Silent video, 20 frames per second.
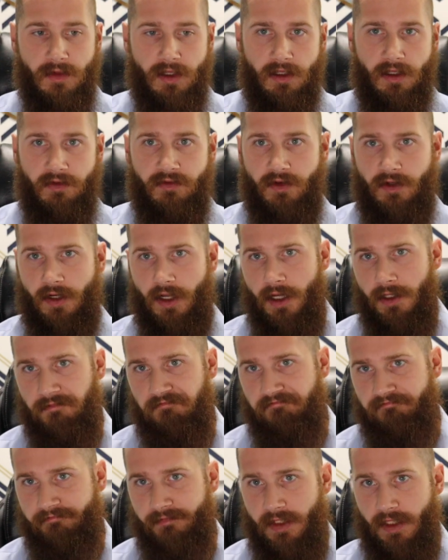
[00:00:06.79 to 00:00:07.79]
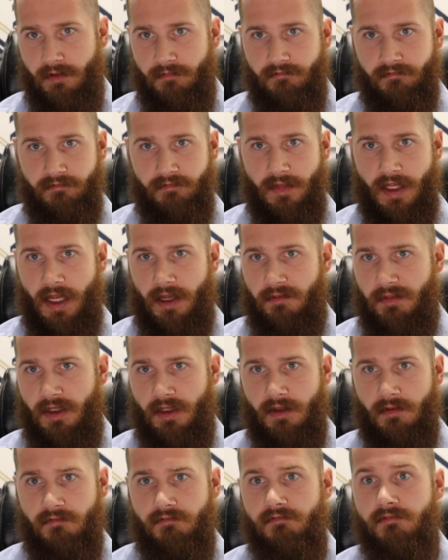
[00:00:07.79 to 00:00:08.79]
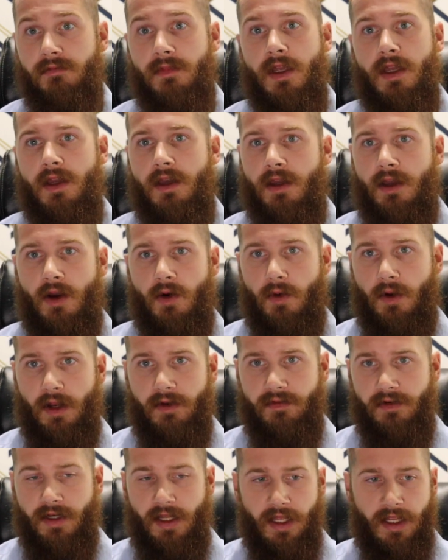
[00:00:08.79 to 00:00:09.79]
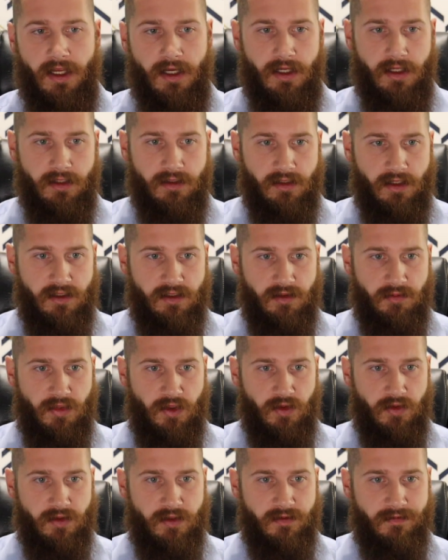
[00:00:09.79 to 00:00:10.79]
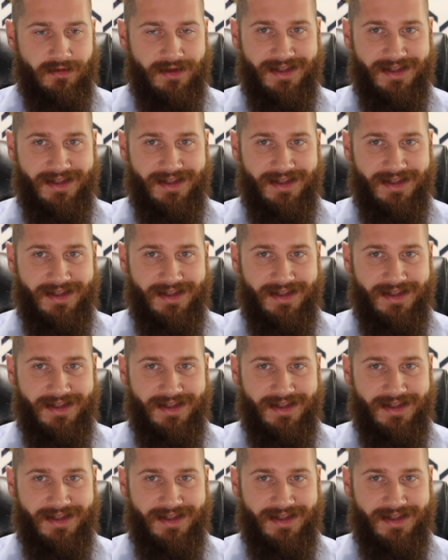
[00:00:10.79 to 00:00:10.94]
If you're not, then happy whatever day it is, I suppose.